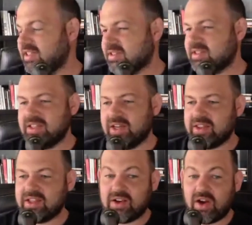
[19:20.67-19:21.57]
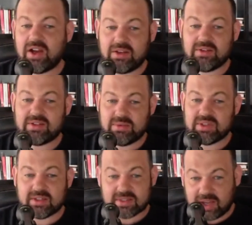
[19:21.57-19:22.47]
and the guy
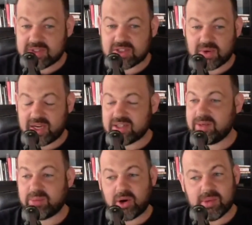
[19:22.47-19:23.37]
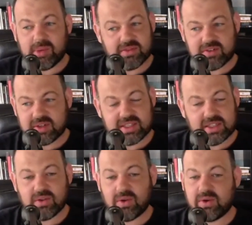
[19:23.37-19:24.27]
was in a tough situation. He'd borrowed money
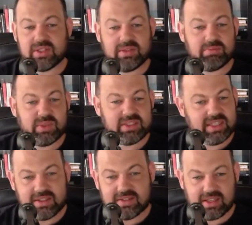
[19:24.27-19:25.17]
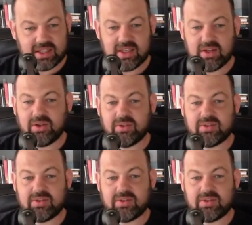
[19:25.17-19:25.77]
from his in-laws. He geared to the